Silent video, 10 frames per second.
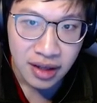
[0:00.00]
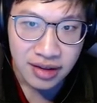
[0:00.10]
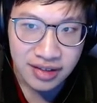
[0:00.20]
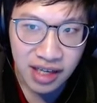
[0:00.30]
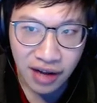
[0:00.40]

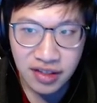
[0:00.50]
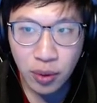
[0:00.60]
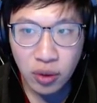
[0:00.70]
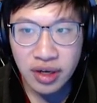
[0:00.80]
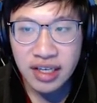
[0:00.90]
The soft
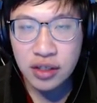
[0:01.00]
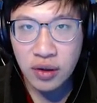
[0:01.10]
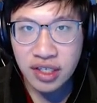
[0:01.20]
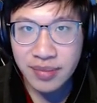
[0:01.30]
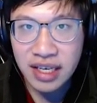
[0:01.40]
support is
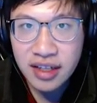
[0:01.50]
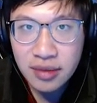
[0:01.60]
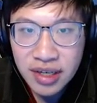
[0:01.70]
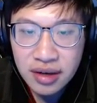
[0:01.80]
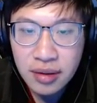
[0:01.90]
going to be a little
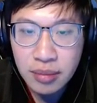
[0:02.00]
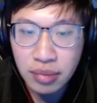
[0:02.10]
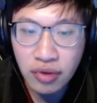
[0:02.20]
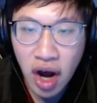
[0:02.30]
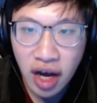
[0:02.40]
bit
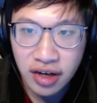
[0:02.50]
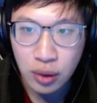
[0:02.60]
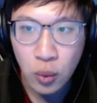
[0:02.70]
broader?